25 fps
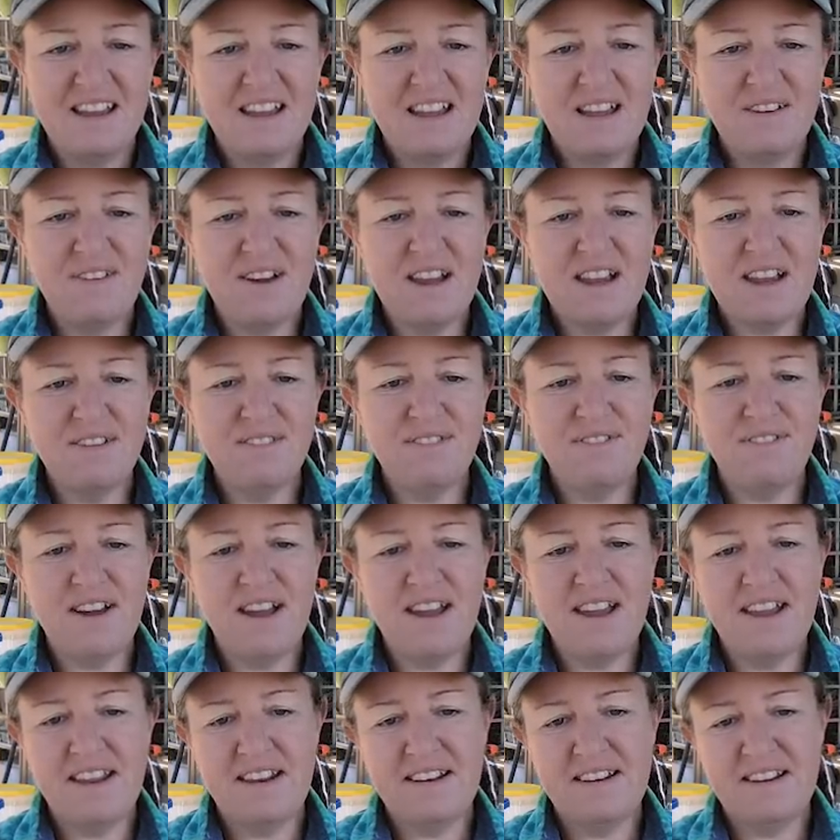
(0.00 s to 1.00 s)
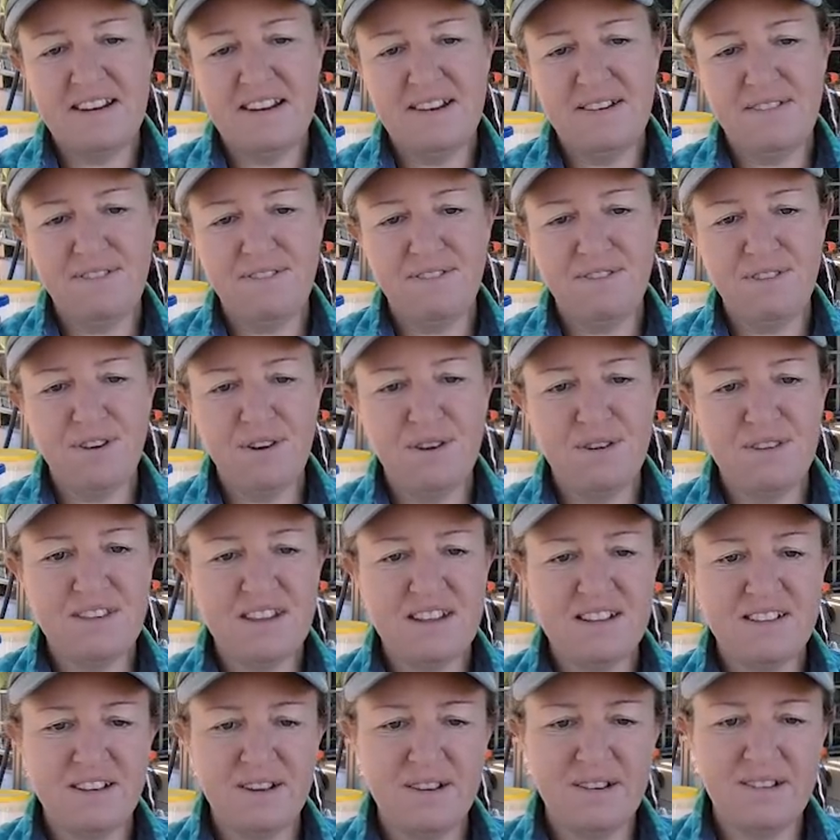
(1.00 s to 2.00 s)
If I can find enough fruit
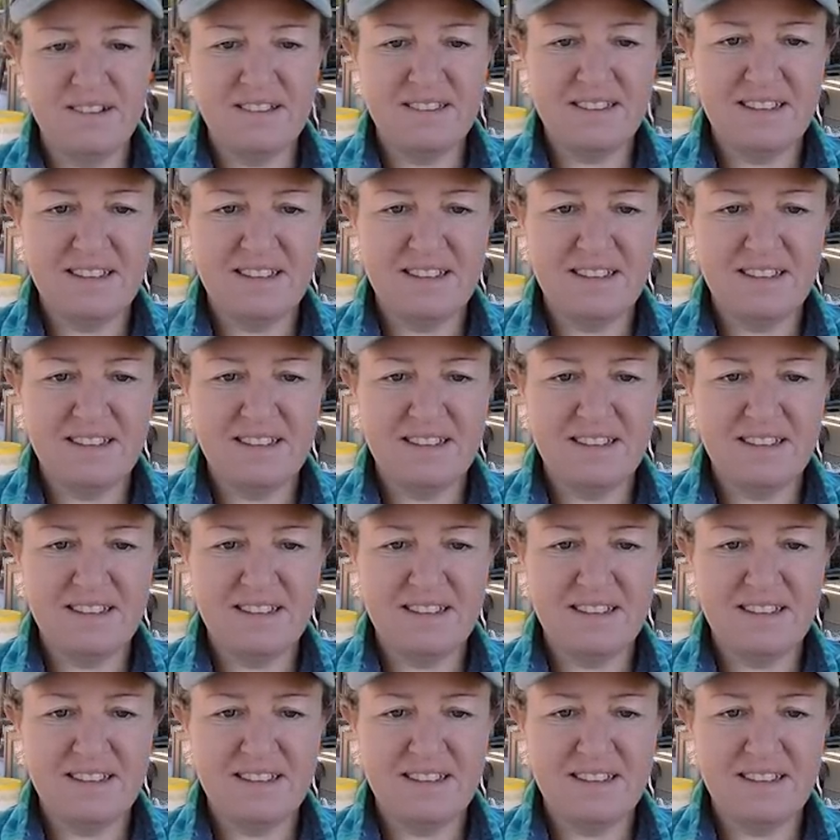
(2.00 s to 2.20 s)
that don't